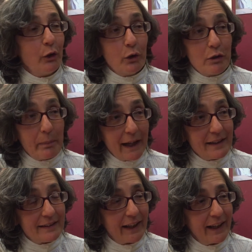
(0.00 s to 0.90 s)
Laura
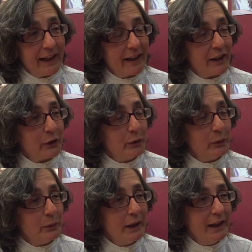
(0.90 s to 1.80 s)
Bates here,
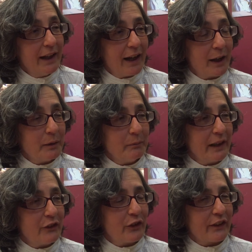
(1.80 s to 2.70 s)
who um,
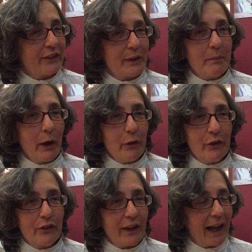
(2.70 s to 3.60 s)
is just the
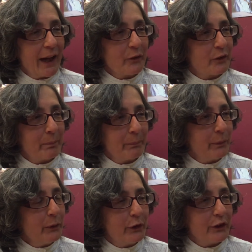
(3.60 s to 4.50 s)
most
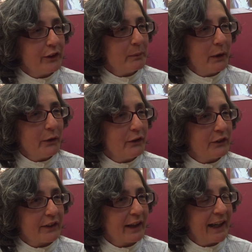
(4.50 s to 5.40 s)
outspoken, the
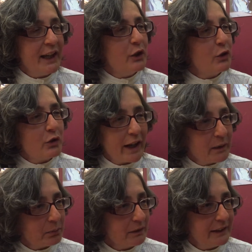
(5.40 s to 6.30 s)
most
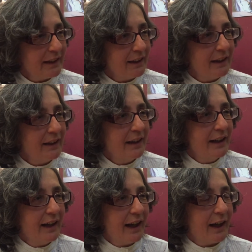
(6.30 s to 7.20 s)
incredible young
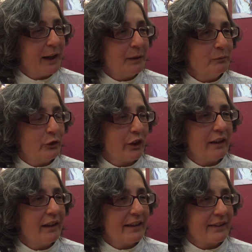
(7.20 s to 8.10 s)
um,
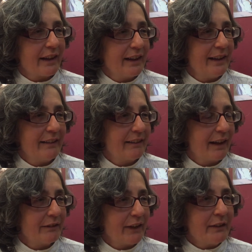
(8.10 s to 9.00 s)
journalist I,
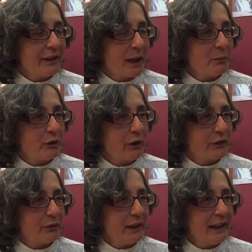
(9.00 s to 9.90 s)
have ever come
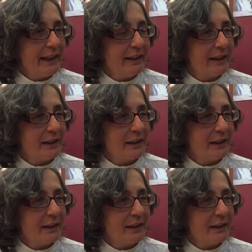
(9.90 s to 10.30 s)
across. Really.